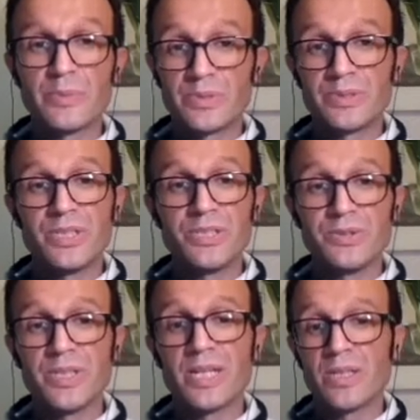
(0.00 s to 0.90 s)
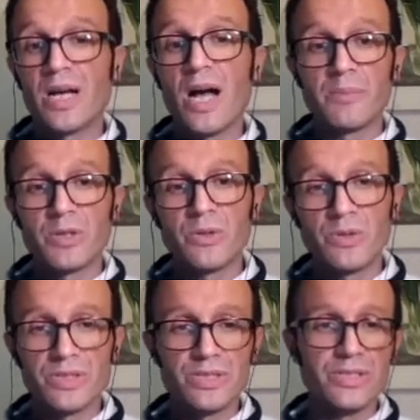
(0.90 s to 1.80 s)
presentation that I'm
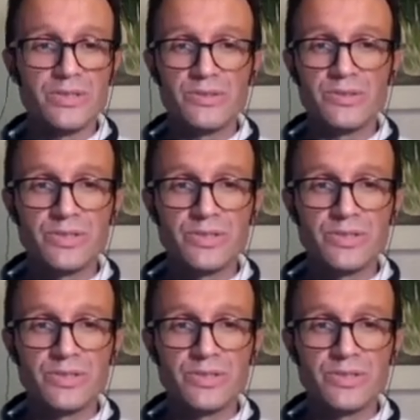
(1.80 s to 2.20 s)
going to